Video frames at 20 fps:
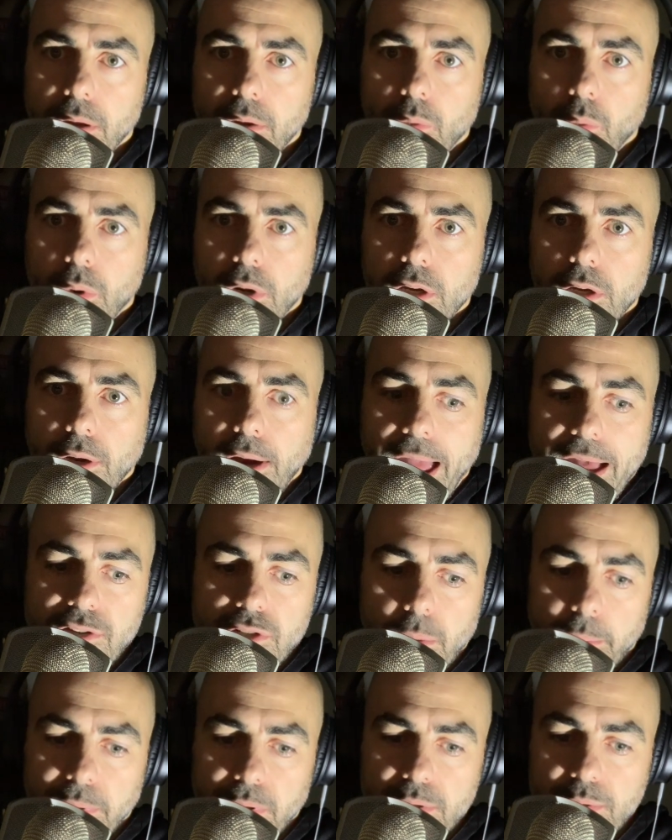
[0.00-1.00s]
What are your
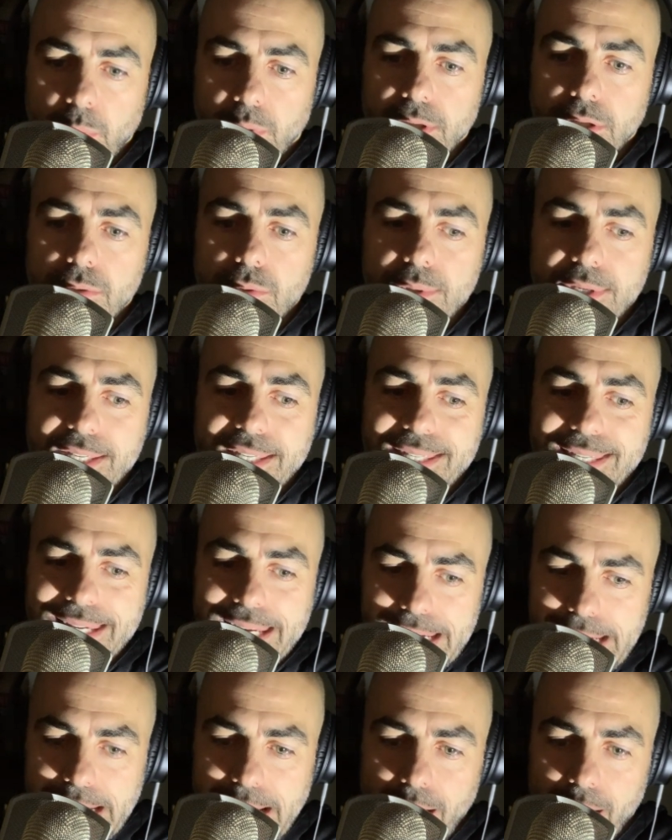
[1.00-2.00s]
attributes? What do you
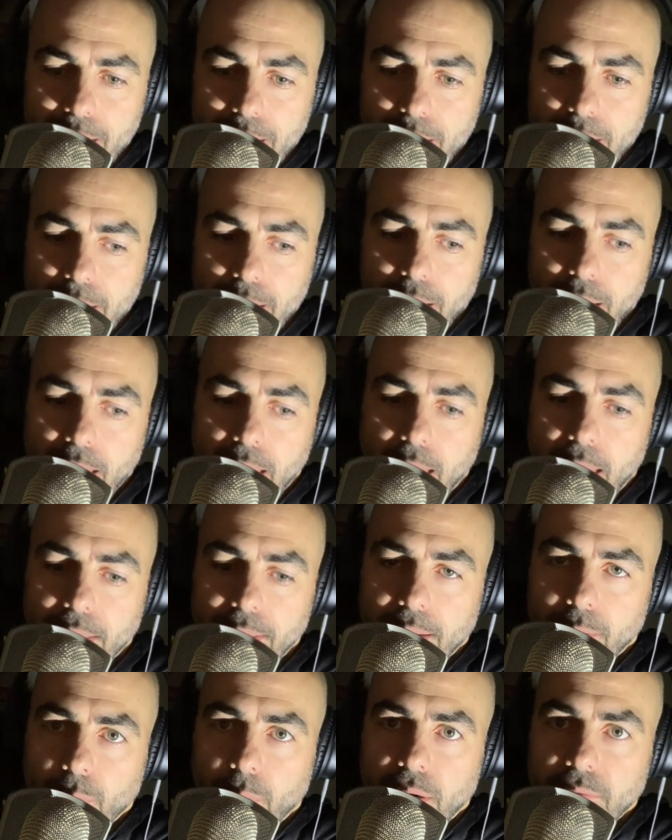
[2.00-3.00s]
see? And
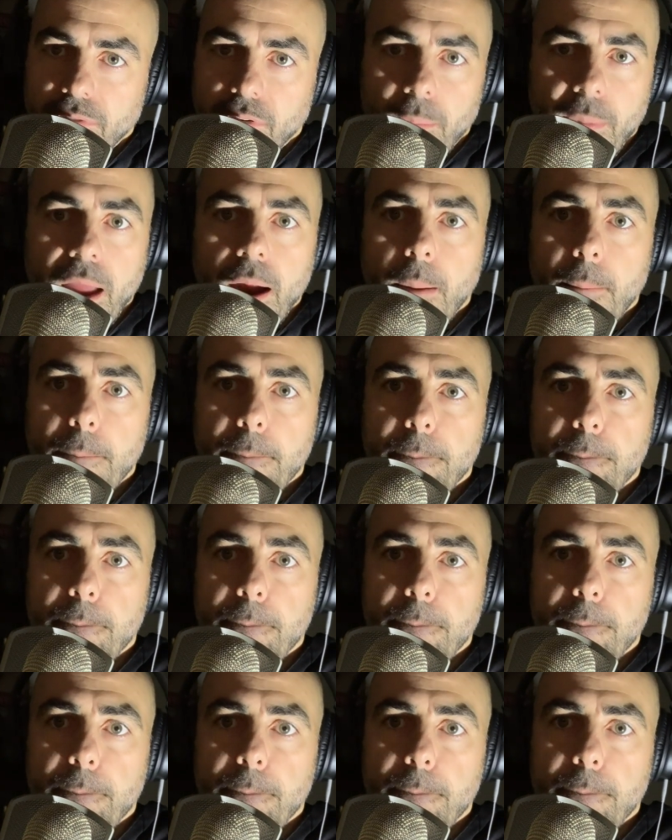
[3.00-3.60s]
then run from there.